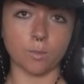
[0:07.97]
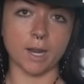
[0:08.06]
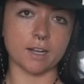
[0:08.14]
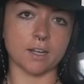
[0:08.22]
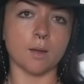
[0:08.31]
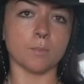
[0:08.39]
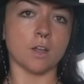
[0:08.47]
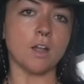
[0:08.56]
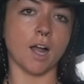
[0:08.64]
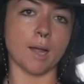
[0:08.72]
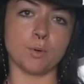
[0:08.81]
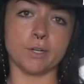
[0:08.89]
wake up,
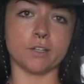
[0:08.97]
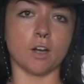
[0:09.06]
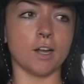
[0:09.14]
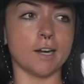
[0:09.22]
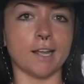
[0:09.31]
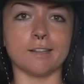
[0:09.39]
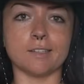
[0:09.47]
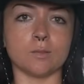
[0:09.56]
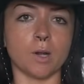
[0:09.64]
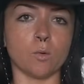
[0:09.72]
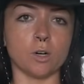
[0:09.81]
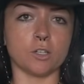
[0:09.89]
I put it on, and this is
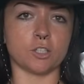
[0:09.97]
my work